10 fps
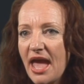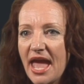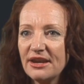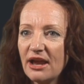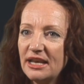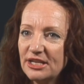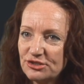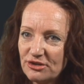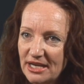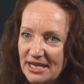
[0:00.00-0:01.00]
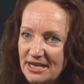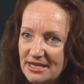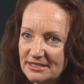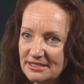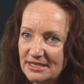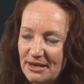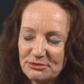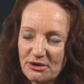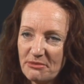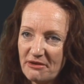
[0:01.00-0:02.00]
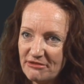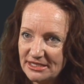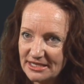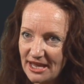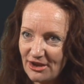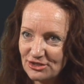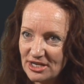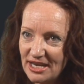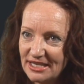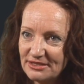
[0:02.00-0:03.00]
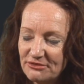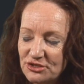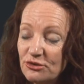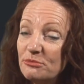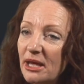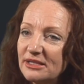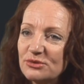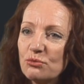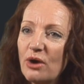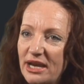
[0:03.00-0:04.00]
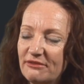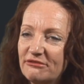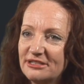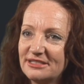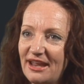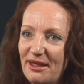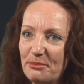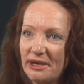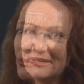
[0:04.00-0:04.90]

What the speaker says: and I literally slept on my friend's couch in London for 2 months waiting for it to happen.